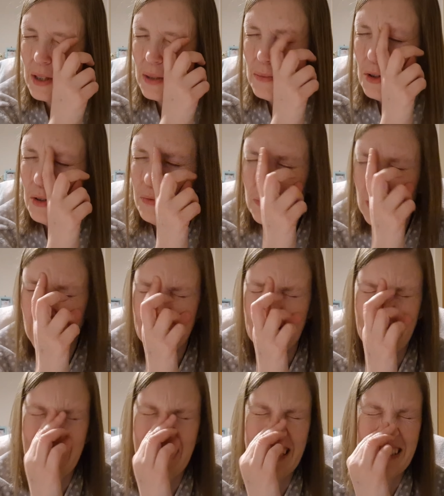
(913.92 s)
where I'm off plan.
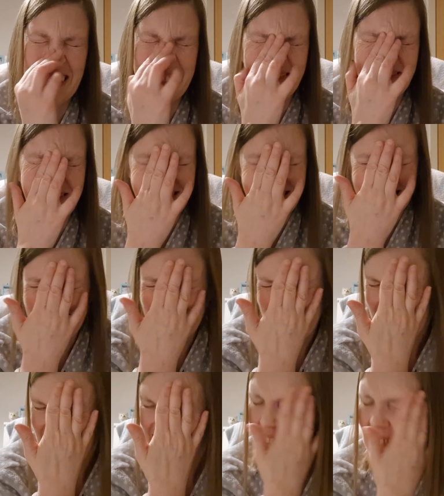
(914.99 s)
Like,
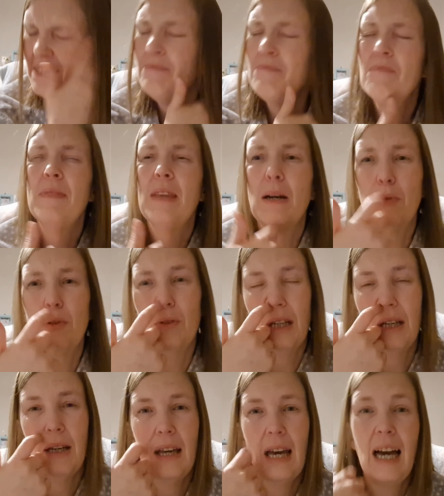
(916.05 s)
I'm going
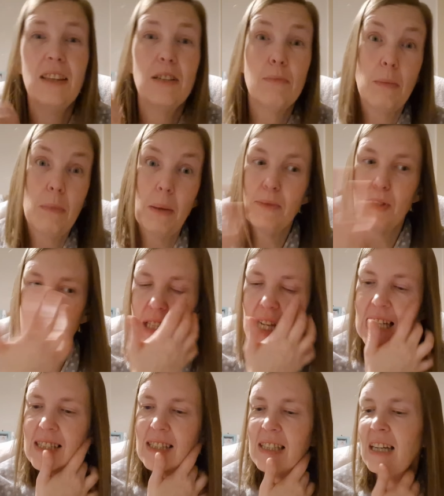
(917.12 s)
to either my mum's or
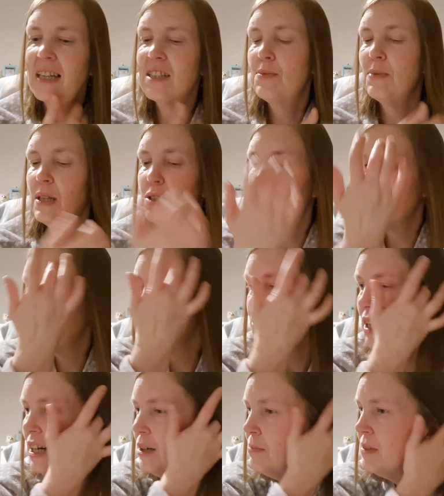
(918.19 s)
dad's next week, so I know
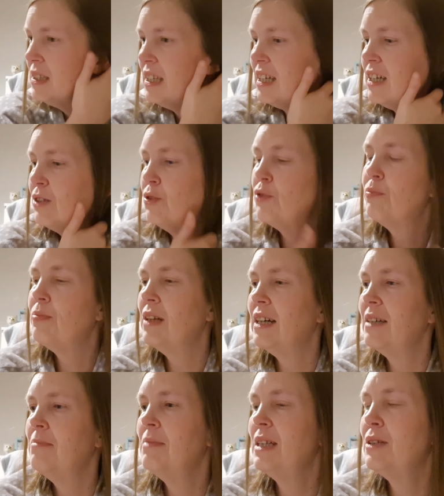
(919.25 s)
that'll be like an off
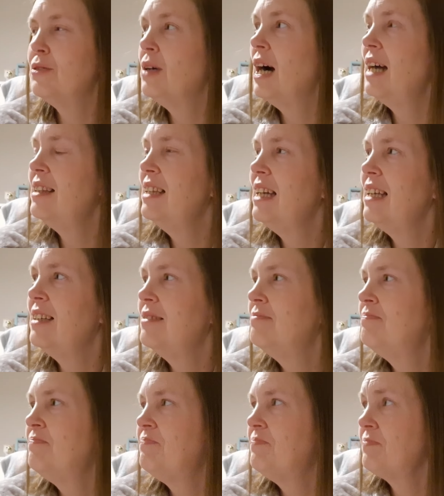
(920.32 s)
plan meal. And
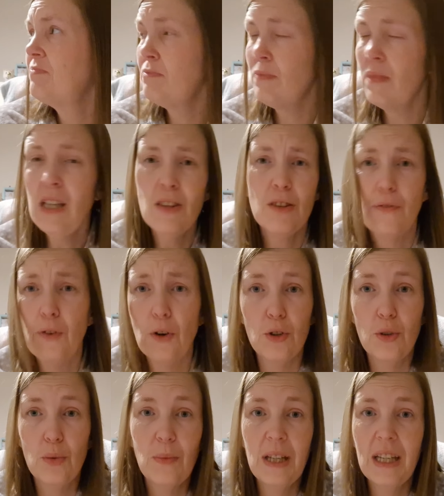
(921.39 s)
then the
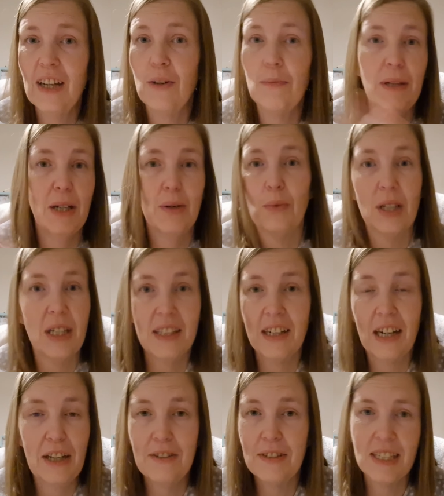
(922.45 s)
following week, I'll be at one of
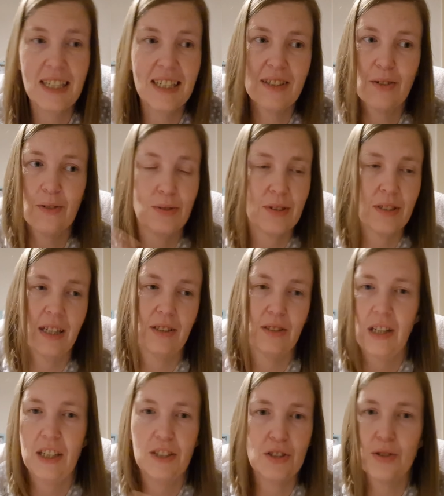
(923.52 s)
their houses because
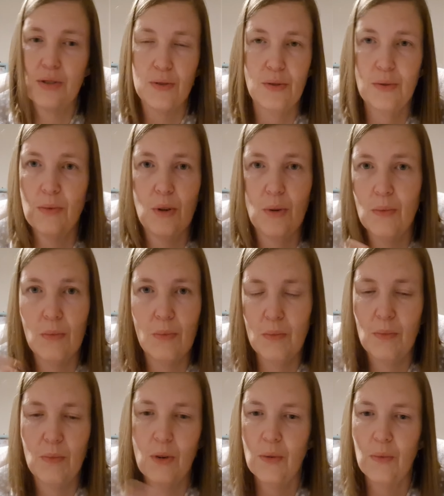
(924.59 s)
I just don't know
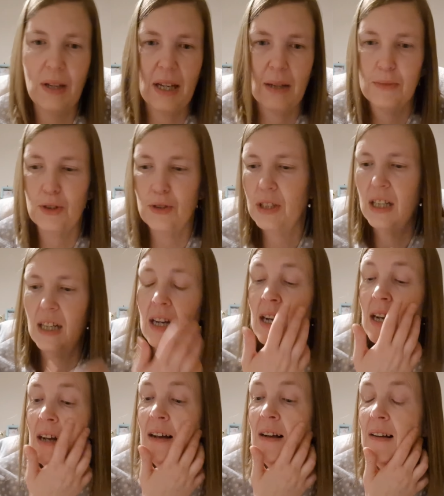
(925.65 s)
what way I'm doing
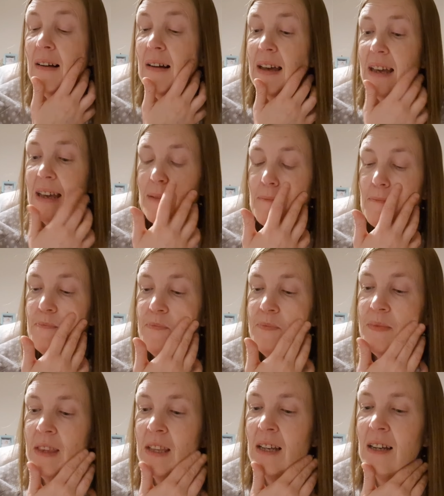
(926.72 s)
it.